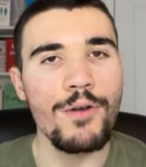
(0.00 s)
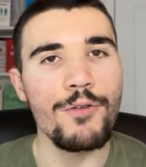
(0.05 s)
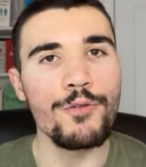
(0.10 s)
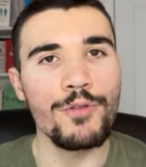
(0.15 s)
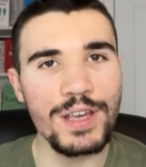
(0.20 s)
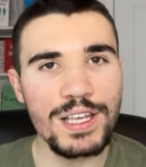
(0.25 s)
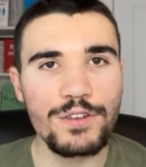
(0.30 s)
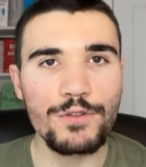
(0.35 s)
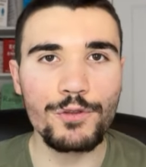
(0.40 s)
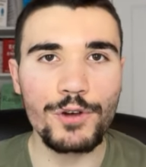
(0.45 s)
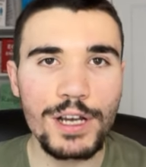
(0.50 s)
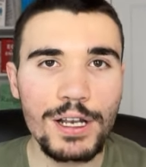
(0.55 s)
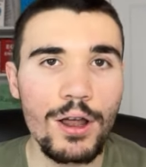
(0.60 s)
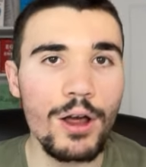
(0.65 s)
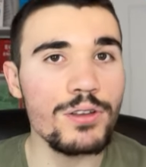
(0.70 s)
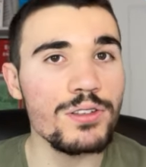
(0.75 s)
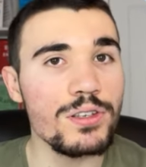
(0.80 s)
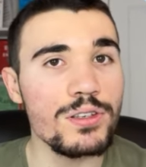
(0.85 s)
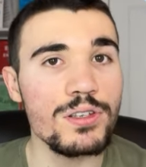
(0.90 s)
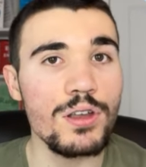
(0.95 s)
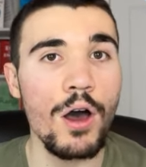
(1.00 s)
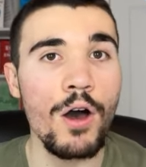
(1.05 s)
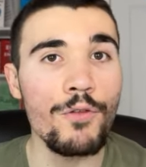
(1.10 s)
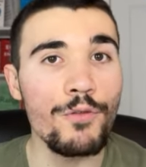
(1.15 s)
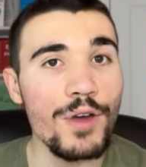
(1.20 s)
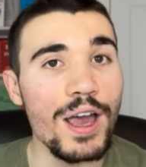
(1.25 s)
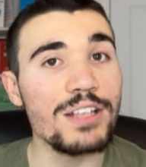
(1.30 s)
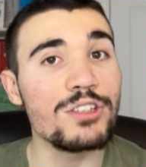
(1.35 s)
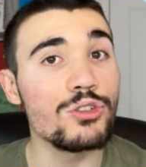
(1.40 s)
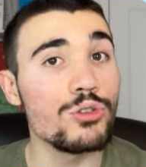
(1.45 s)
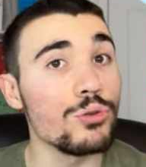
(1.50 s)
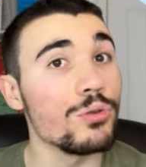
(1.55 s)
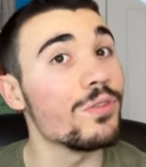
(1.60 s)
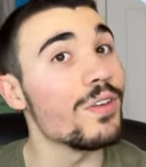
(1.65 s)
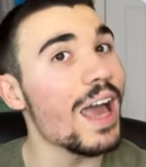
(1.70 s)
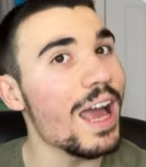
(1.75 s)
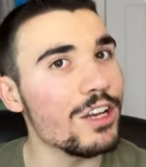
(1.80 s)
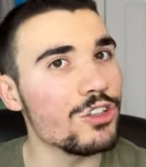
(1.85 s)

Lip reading: these freelancers are there to do their